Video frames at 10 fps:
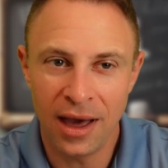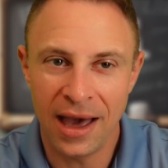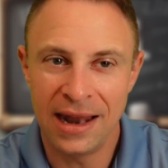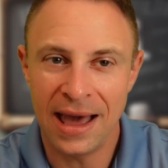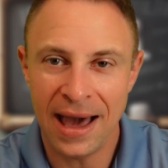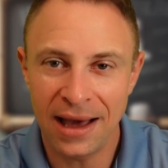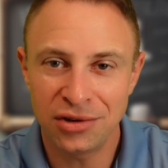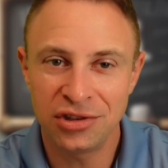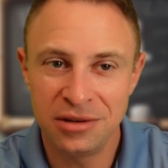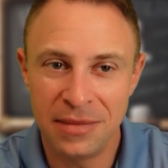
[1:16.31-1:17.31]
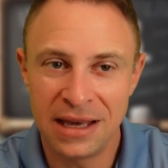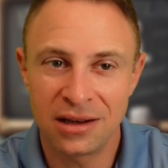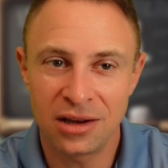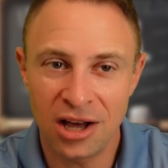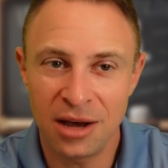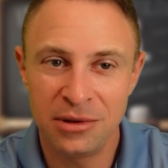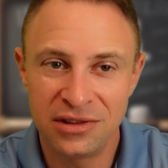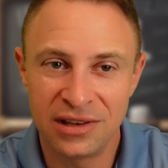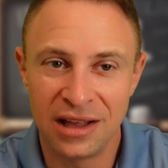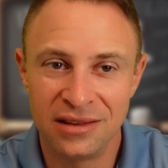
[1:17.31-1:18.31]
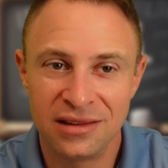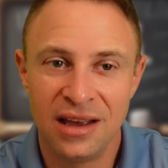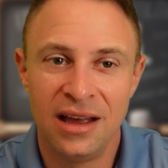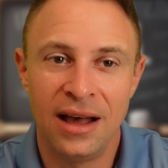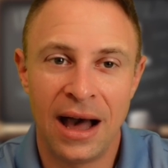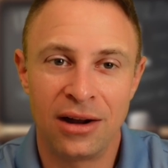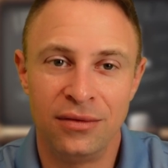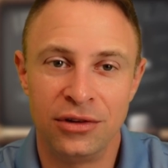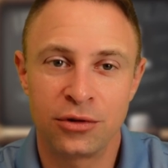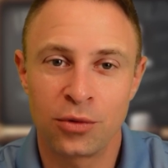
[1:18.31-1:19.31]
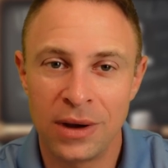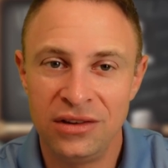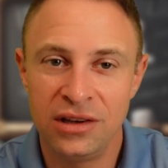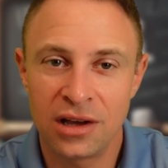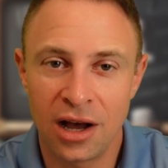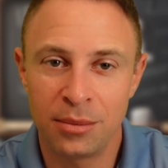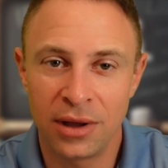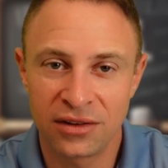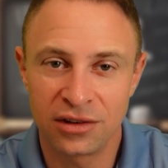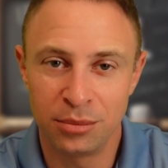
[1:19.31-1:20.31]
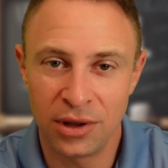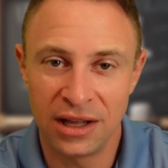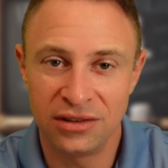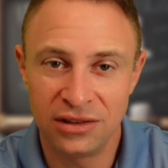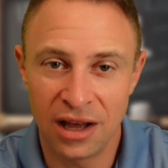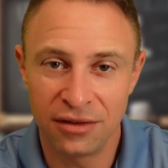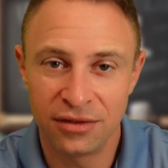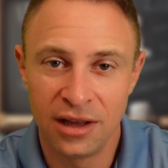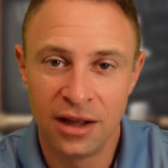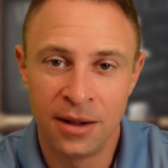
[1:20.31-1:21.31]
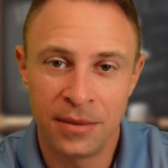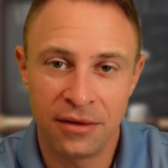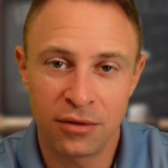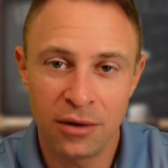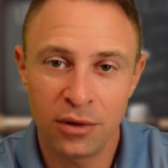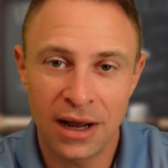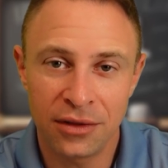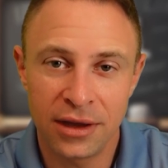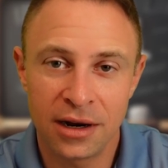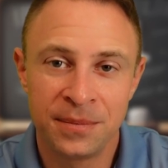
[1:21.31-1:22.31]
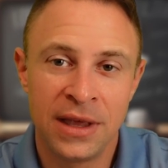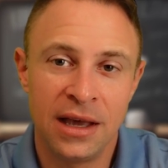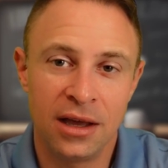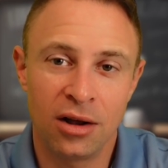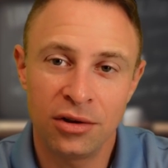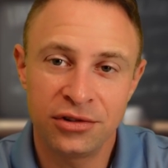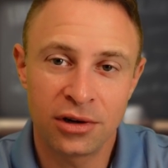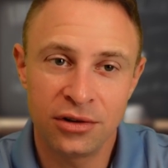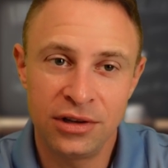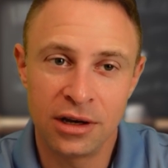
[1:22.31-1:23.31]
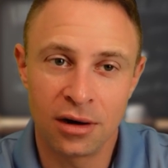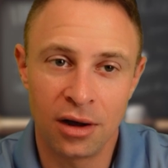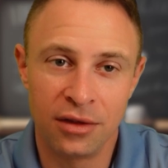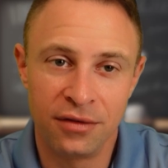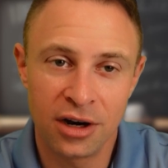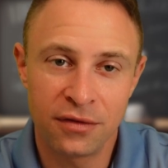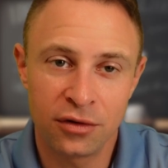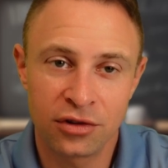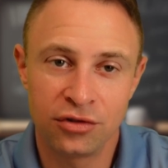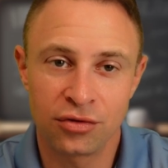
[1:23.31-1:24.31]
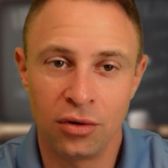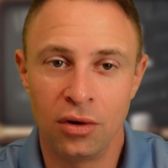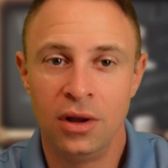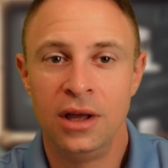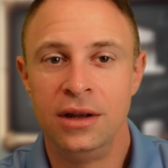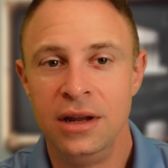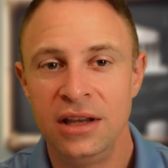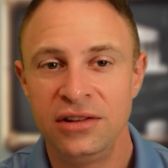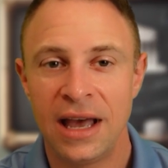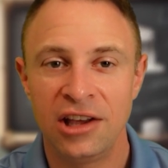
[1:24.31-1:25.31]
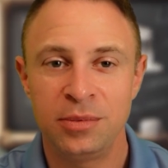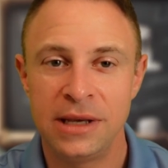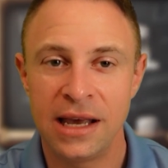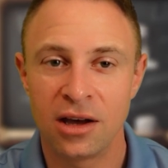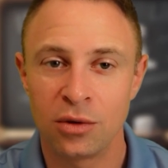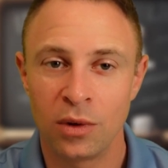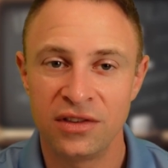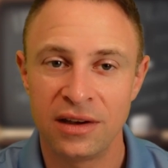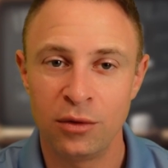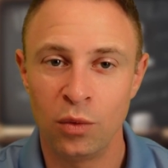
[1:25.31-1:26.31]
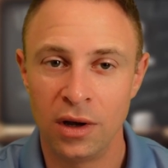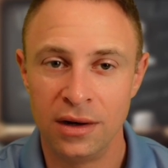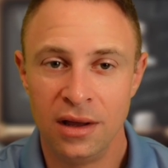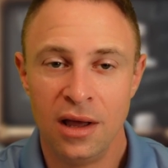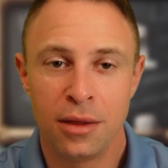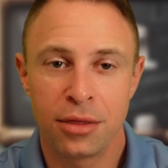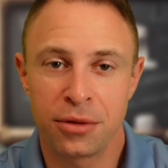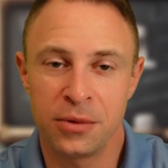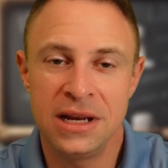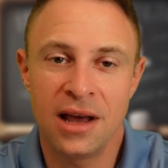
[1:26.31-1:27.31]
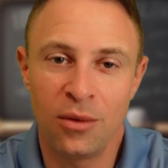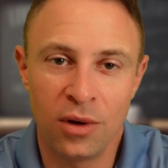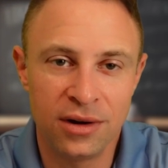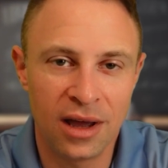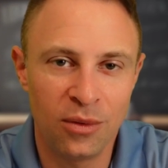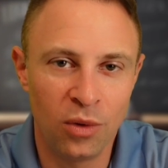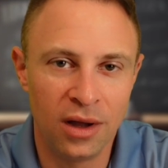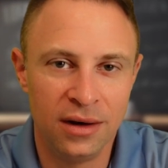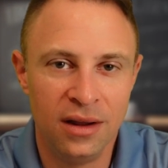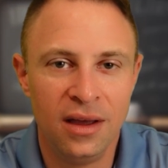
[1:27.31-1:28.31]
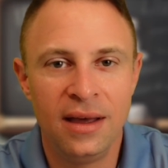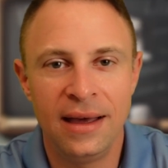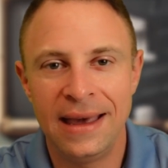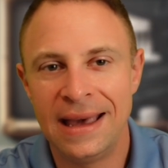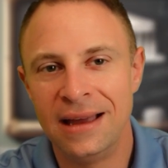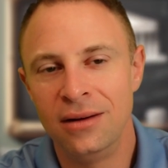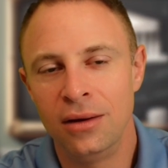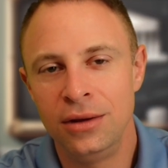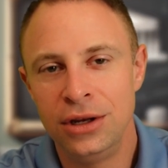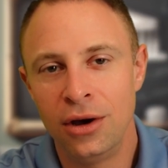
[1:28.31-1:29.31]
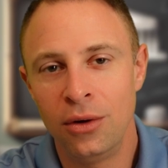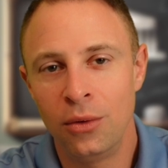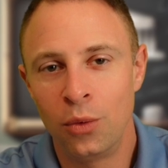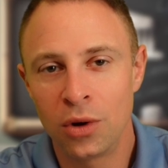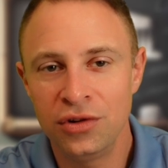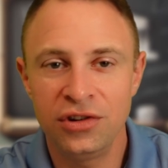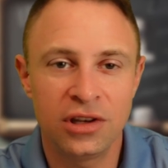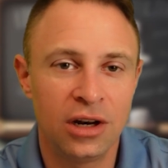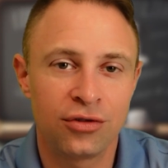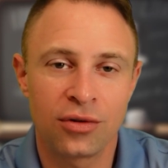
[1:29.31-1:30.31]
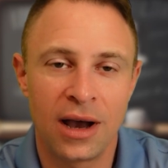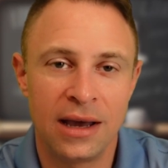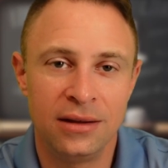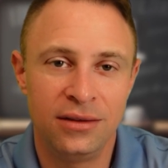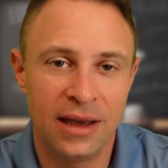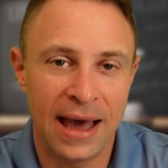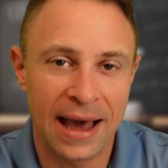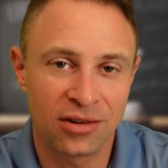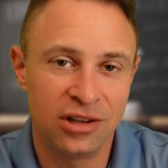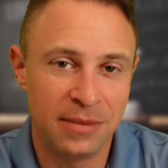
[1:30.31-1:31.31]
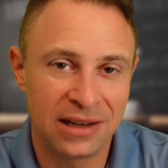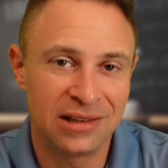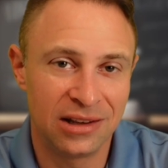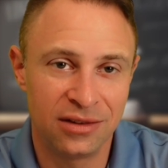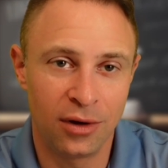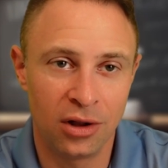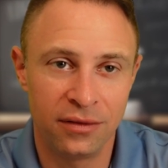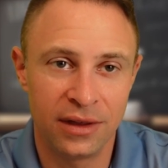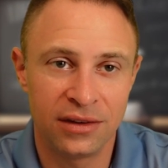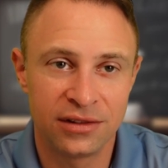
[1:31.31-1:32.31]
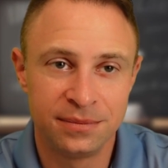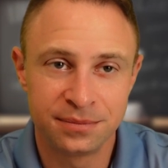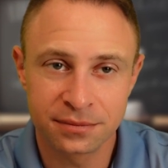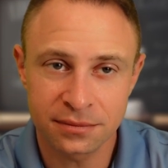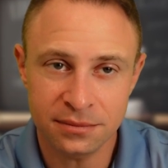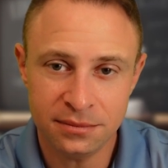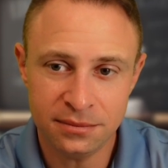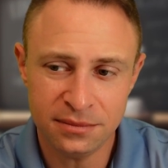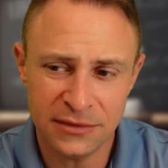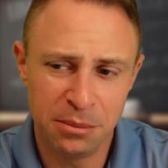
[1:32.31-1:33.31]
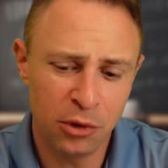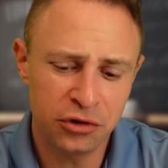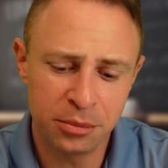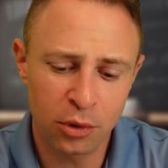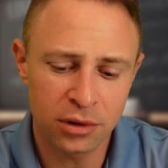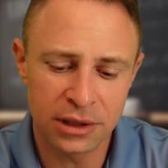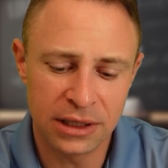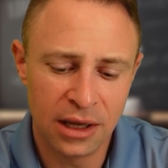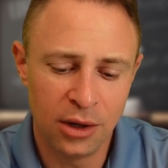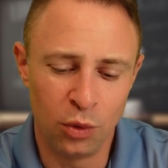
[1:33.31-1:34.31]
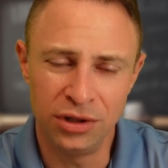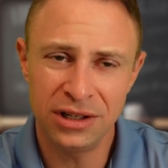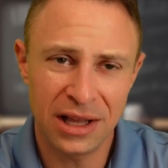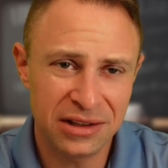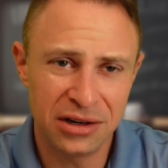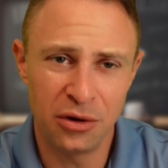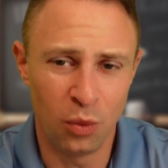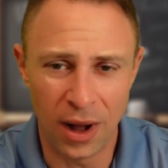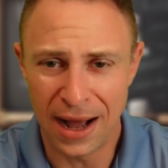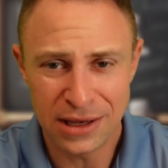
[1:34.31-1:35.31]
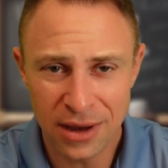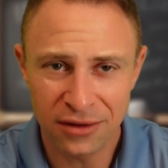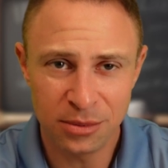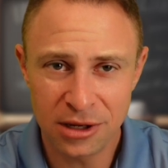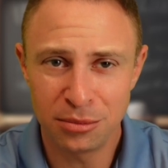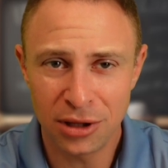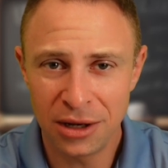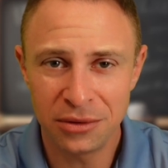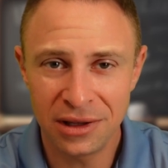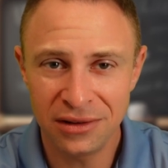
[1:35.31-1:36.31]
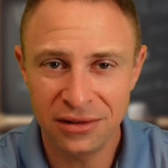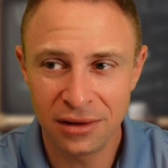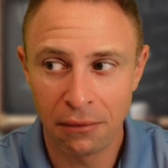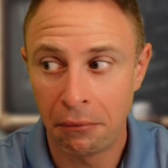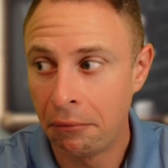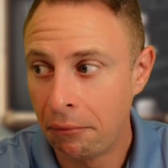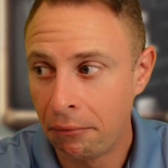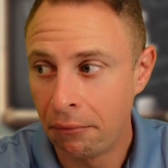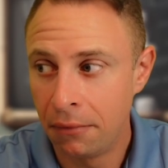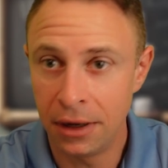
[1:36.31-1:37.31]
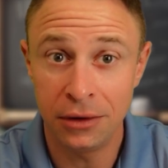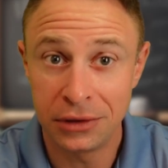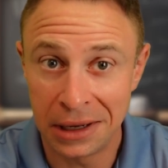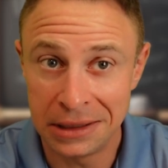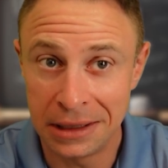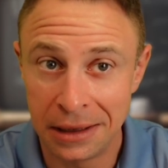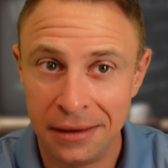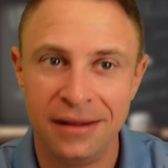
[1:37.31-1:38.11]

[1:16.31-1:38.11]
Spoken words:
and actually make common sense out of this crazy complex compliance stuff. And for everyone out there, it all starts here on the very first control, NIST SP 800-171 3.1.1. And, we're just going to try to actually make sense of all of this. Most importantly, wouldn't you like to know why you have to be compliant with this? There's an idea.